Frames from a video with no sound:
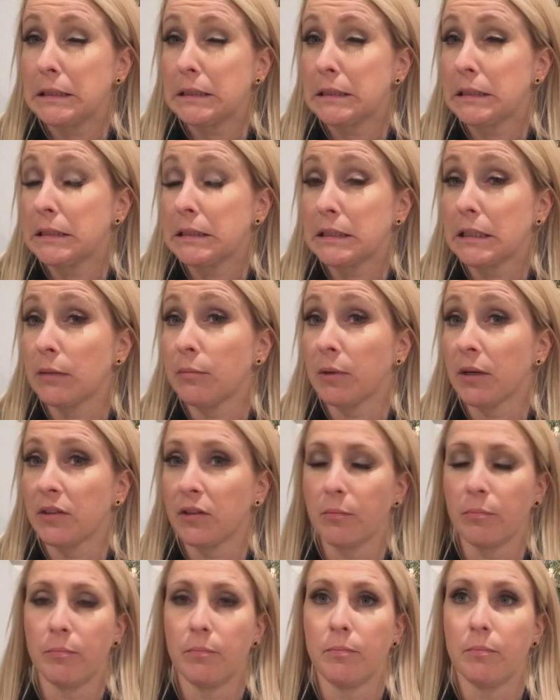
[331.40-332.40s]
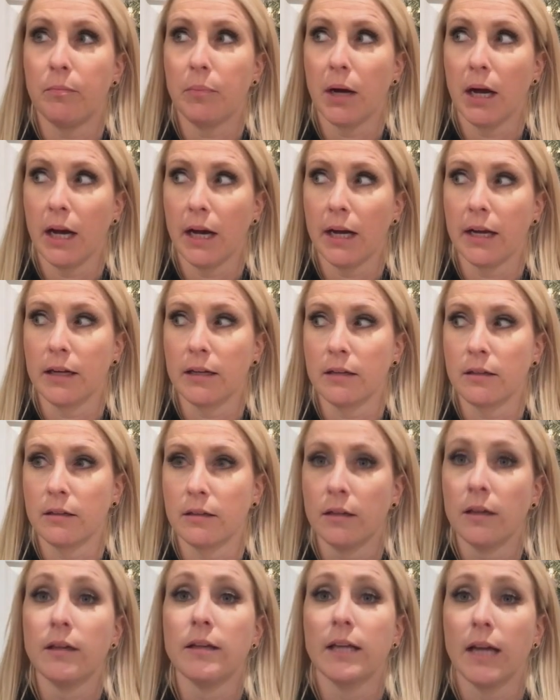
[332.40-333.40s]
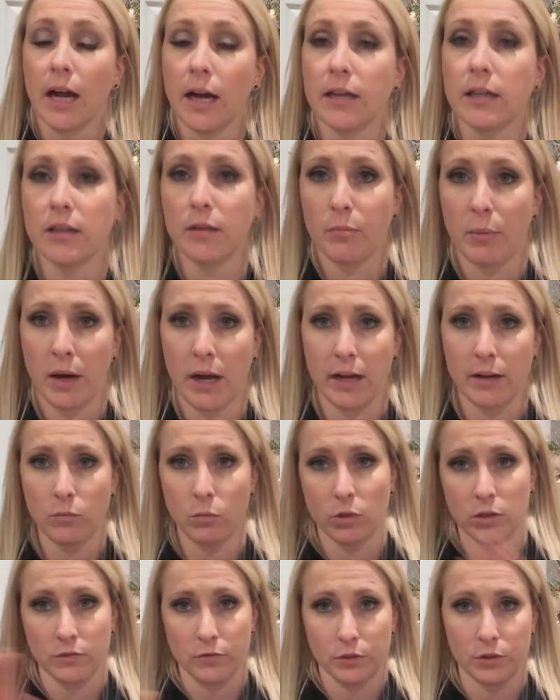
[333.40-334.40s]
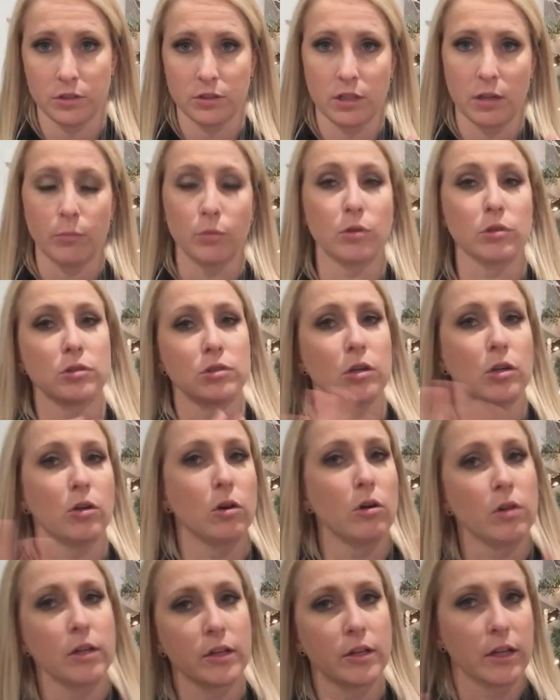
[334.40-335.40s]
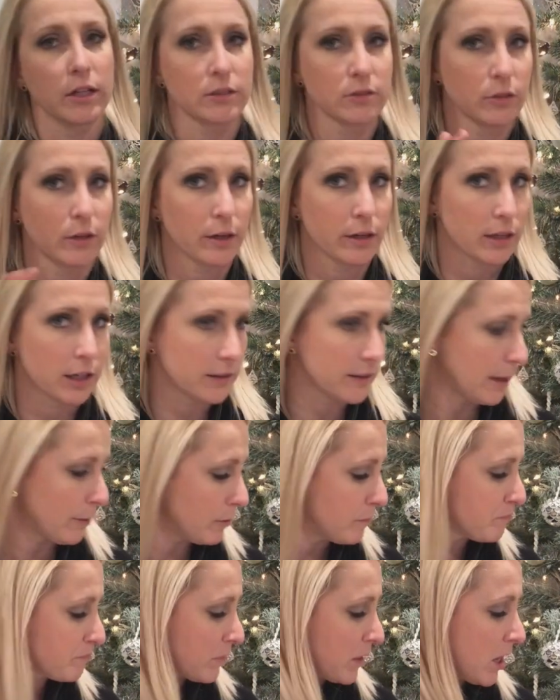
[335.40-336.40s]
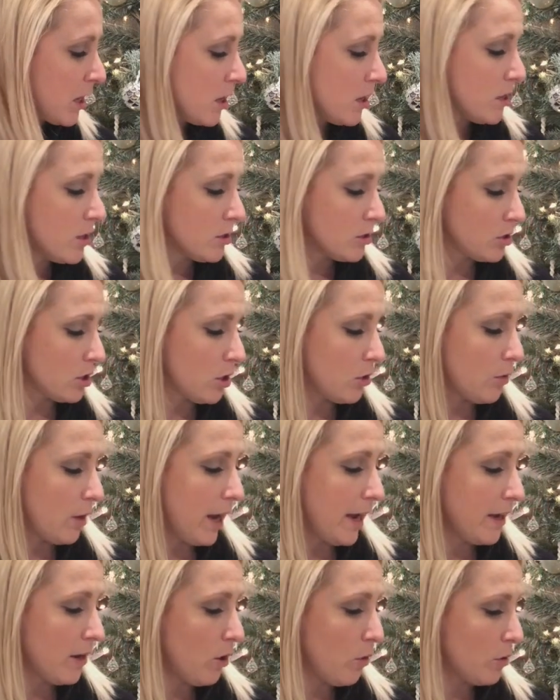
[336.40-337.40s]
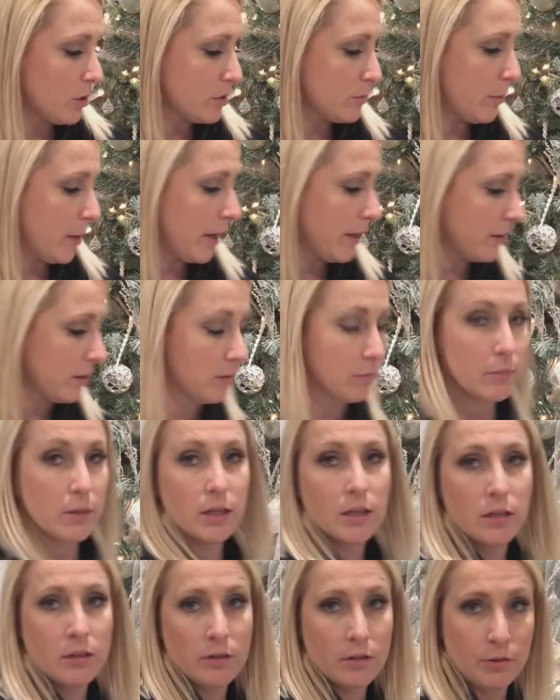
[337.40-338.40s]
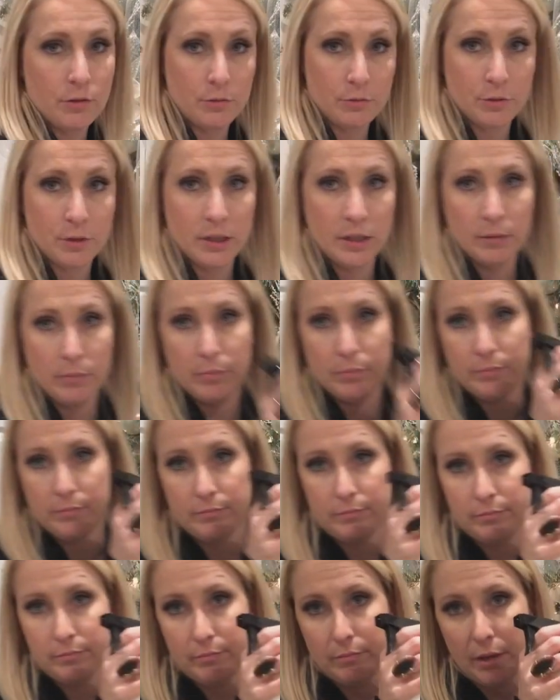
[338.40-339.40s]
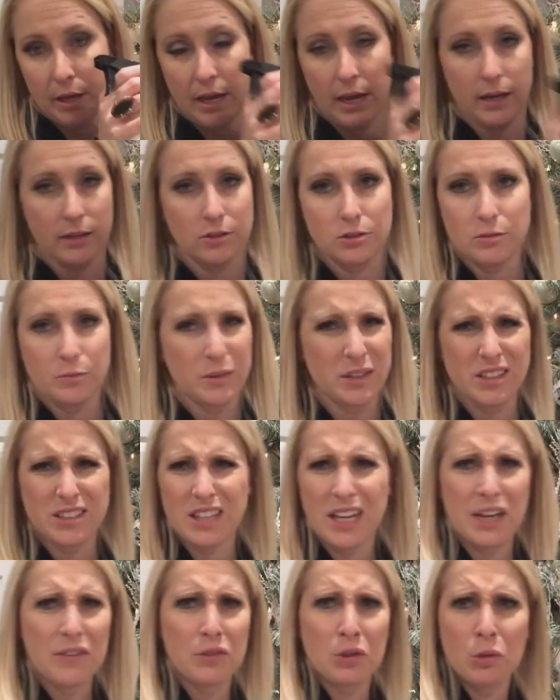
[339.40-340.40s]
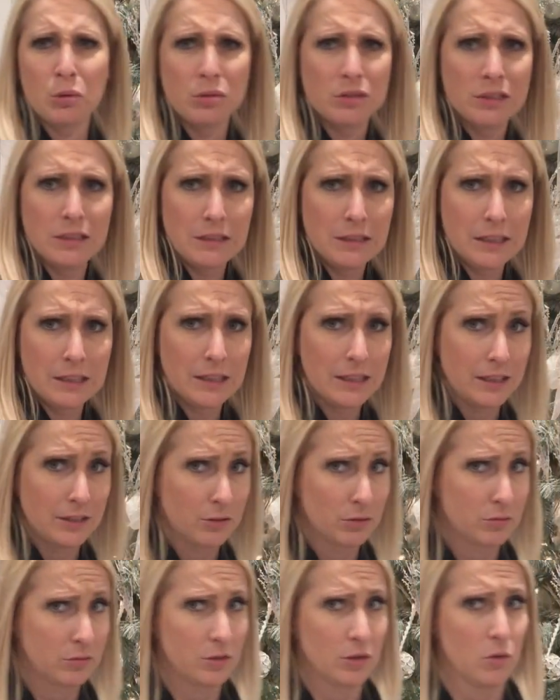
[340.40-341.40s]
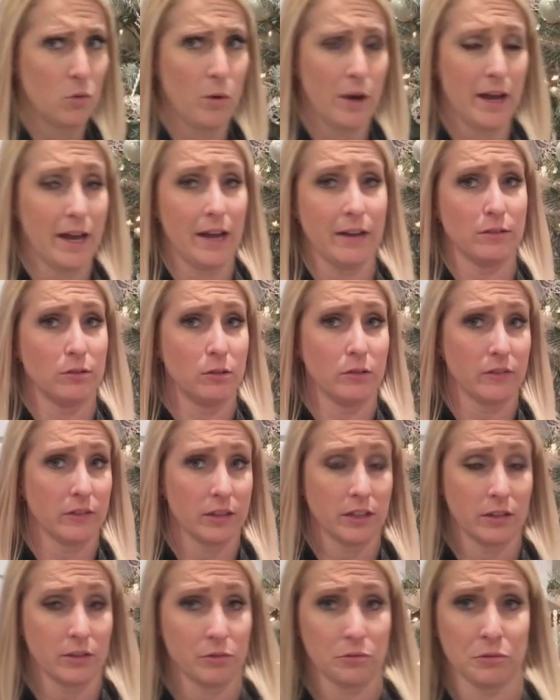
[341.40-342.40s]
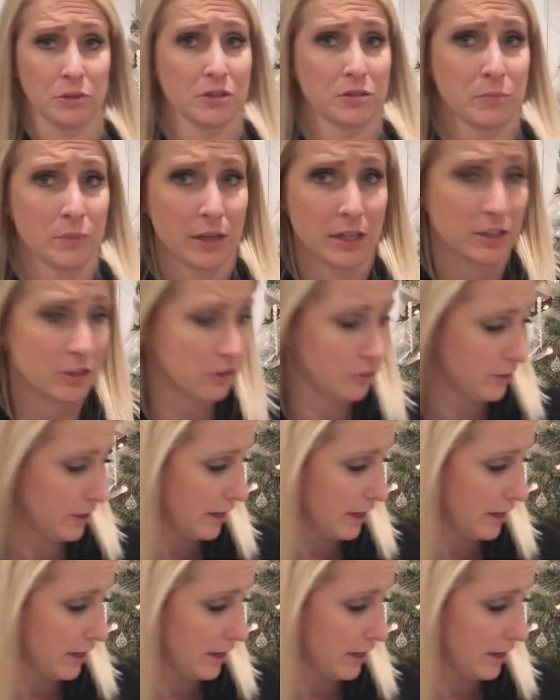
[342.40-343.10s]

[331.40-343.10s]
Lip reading: I think I bought the pine. Yeah, I did the pine one for December, so I'll let you guys know how I like that one. So I always buy them in the three pack just because I have an OCD and I don't know why I have to do everything in threes, but I do.